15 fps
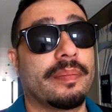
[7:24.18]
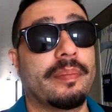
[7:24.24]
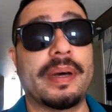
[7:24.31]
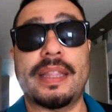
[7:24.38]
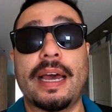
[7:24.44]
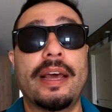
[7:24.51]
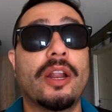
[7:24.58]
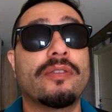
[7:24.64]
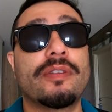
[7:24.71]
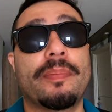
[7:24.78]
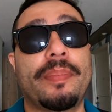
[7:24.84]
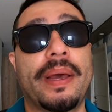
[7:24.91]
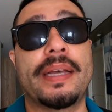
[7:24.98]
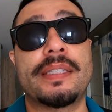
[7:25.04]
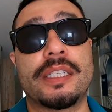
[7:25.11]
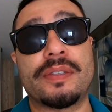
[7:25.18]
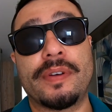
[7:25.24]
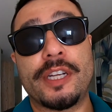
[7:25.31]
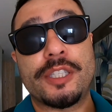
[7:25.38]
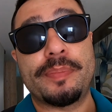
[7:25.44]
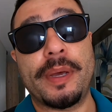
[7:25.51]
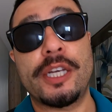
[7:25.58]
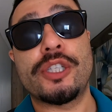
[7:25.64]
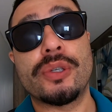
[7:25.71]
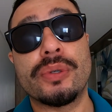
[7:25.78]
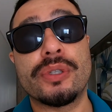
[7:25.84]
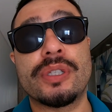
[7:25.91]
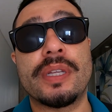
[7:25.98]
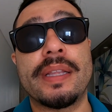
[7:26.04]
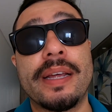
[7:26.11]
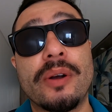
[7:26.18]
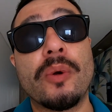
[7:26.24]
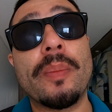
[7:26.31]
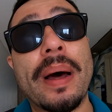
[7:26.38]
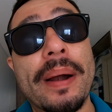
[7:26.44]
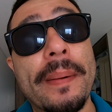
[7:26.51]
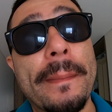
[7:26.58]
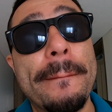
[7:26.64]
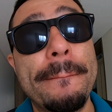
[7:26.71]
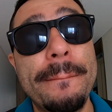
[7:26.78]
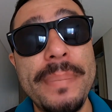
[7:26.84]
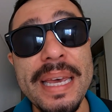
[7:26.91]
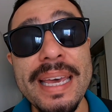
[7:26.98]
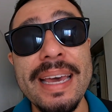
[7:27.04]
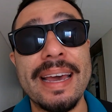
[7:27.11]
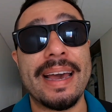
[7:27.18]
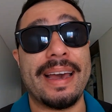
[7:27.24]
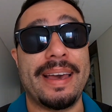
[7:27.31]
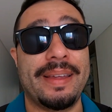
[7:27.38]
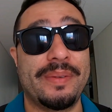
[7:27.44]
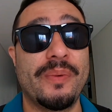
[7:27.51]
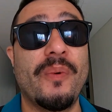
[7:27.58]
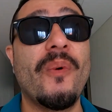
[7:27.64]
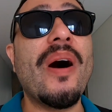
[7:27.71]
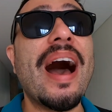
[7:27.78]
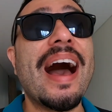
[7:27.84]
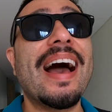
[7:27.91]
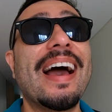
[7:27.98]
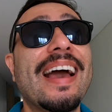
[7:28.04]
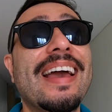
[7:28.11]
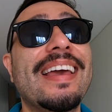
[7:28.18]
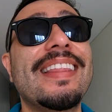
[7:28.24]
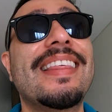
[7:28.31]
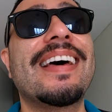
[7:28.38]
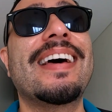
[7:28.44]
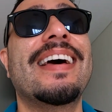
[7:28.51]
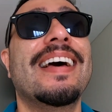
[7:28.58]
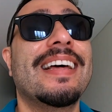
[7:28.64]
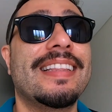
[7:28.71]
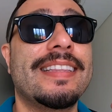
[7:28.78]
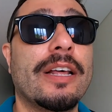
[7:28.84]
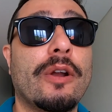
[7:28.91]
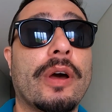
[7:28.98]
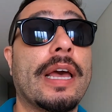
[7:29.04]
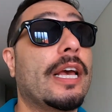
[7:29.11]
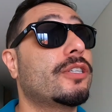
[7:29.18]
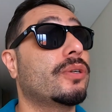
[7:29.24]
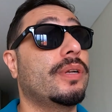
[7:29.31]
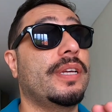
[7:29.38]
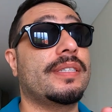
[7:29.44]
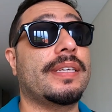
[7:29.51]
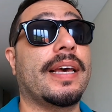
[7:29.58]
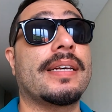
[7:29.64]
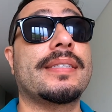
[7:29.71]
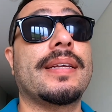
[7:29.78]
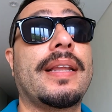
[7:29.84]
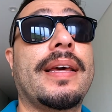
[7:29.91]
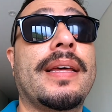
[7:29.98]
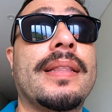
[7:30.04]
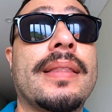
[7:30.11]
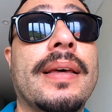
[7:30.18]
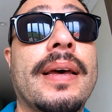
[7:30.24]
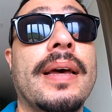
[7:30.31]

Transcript: but I love the place, it's very spacious, the room are big and wide, the location is excellent.